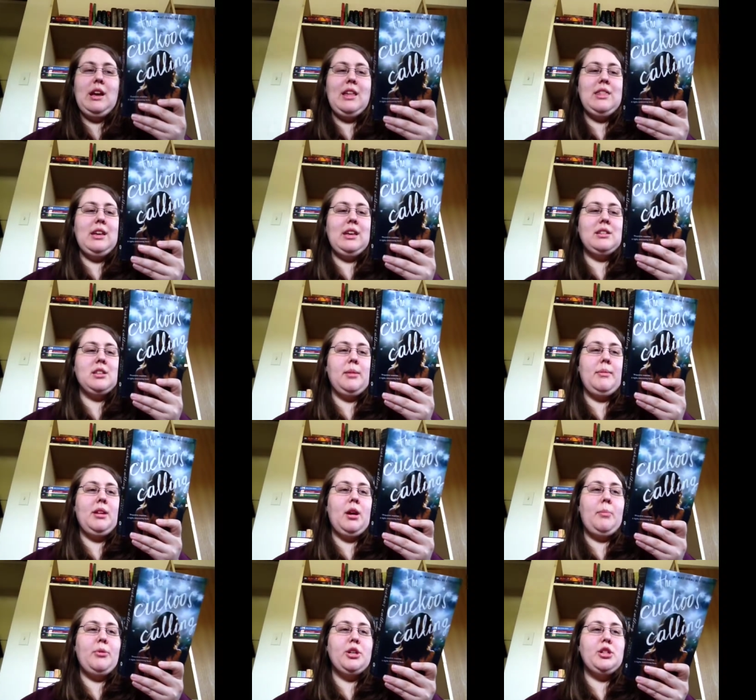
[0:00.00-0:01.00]
I think is coming
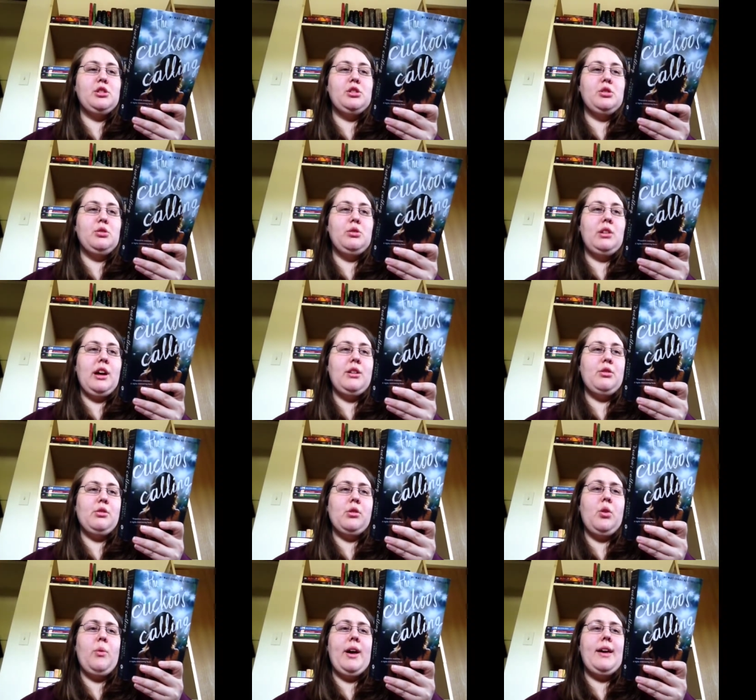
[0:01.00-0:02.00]
out pretty soon. I don't
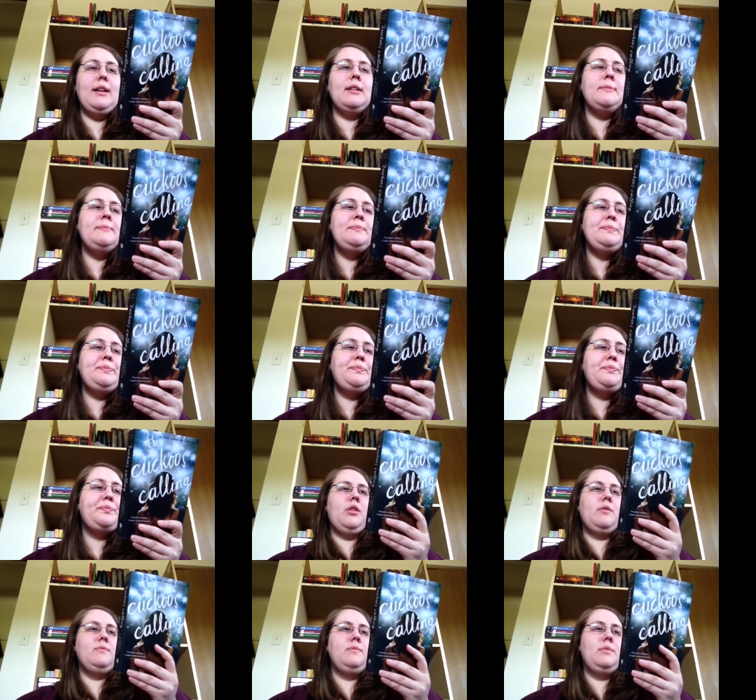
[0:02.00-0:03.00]
know when.
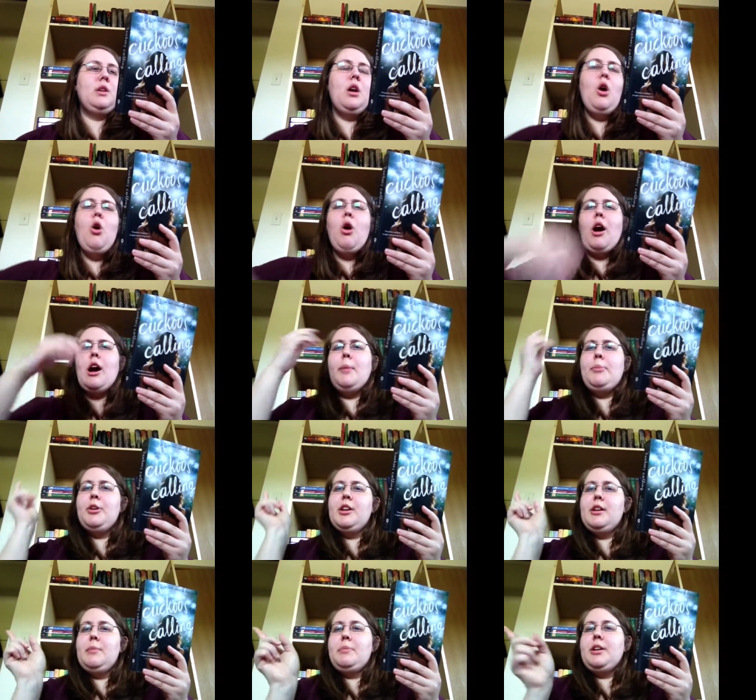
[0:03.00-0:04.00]
Or I'll put
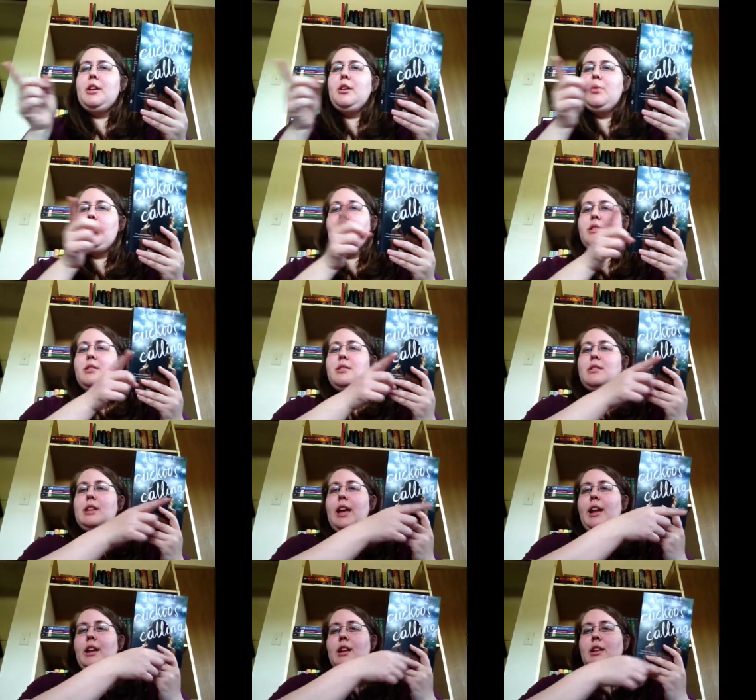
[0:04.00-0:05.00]
it up here what
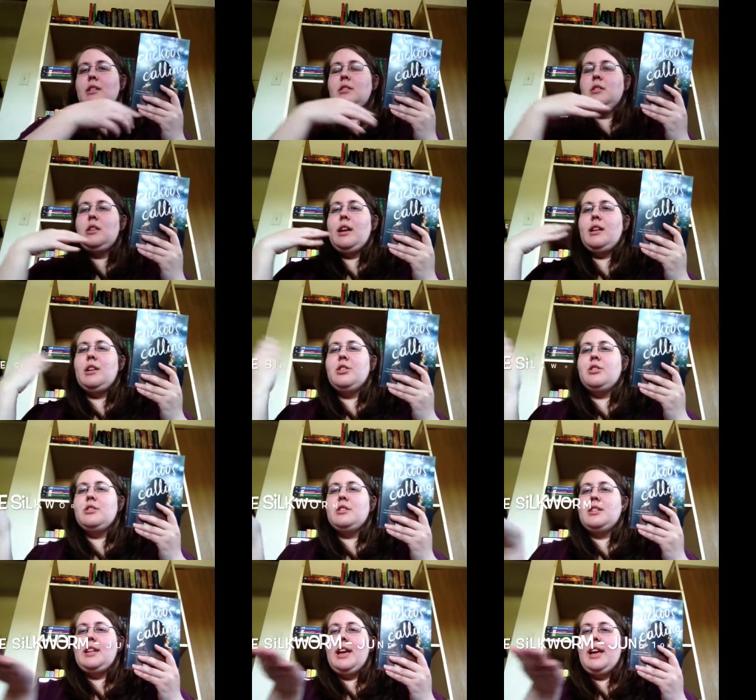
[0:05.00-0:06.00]
date it is, and here's
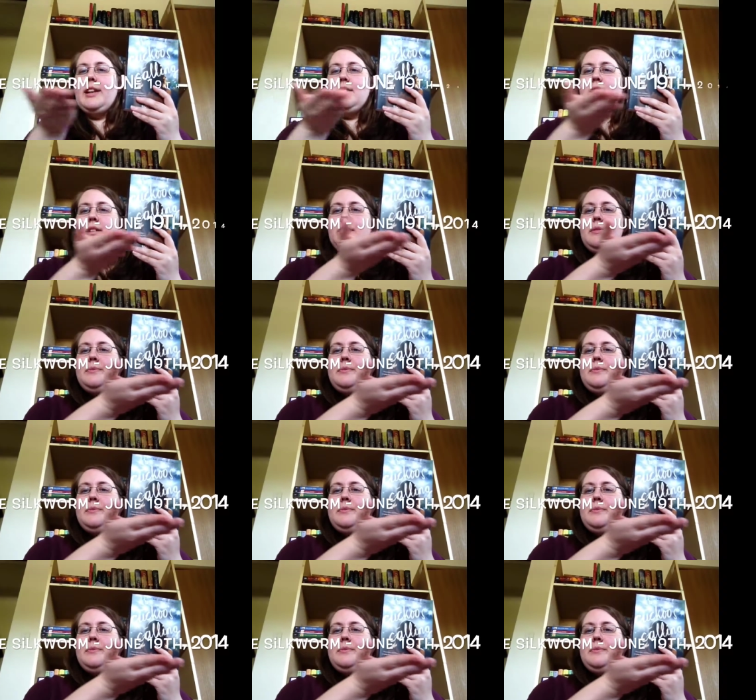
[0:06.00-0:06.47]
the date.